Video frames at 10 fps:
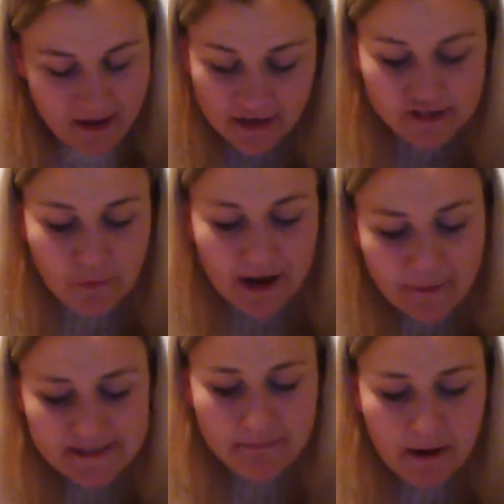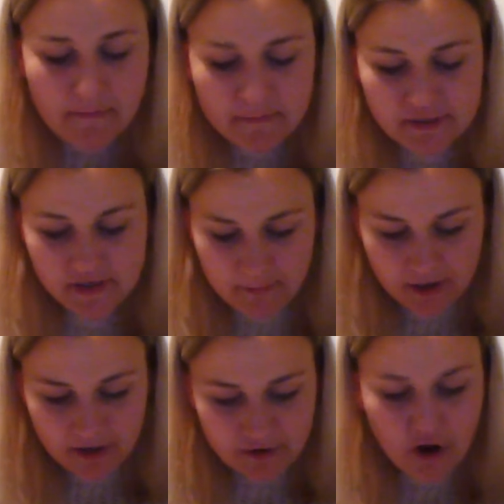So when I was in my mum's
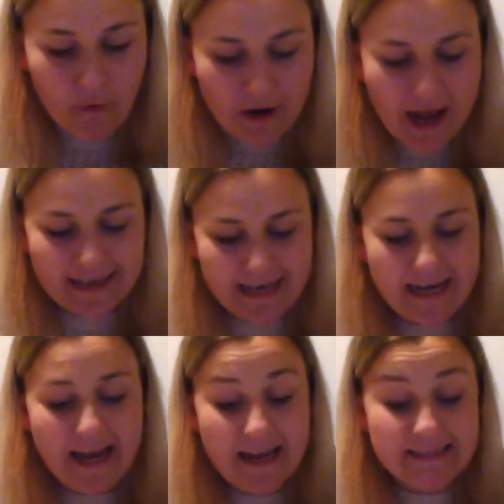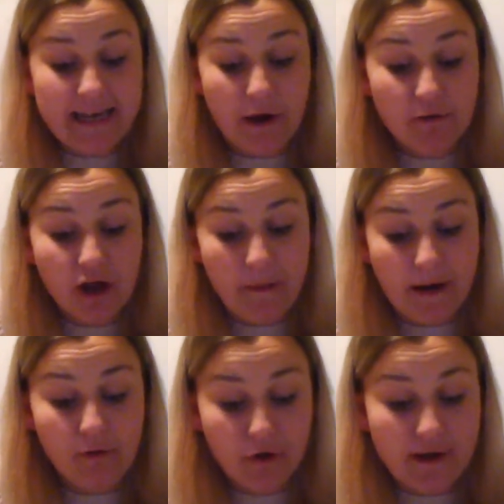stomach, no one had any idea I would come
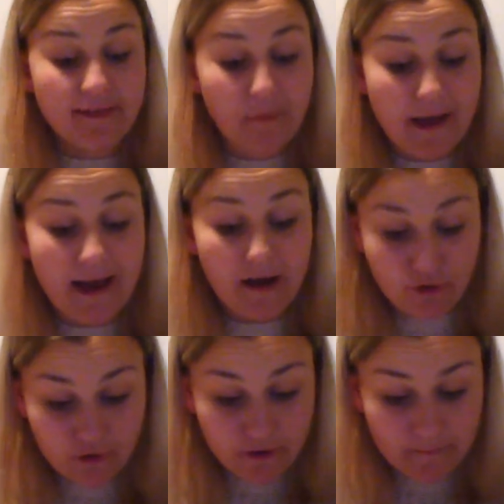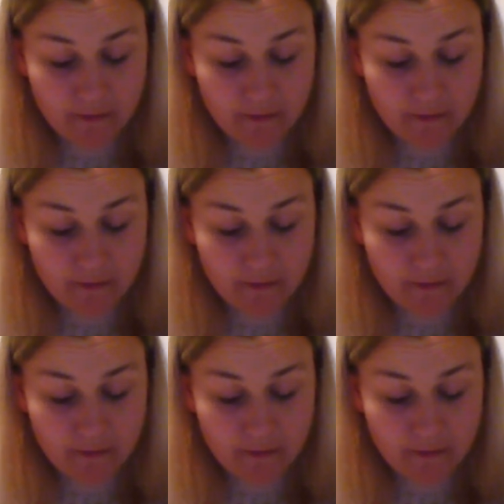out looking the way I look.